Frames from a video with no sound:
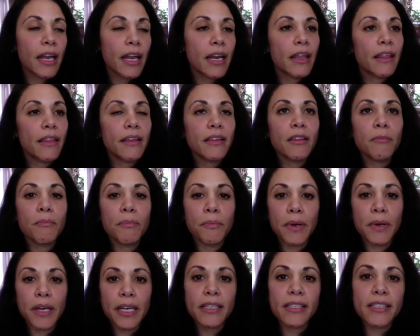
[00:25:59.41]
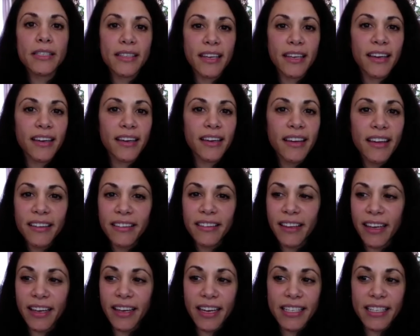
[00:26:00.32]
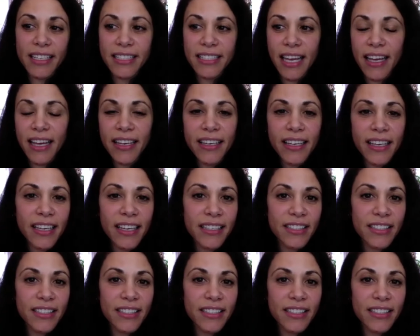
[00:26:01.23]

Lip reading: And I think the biggest thing, like I said,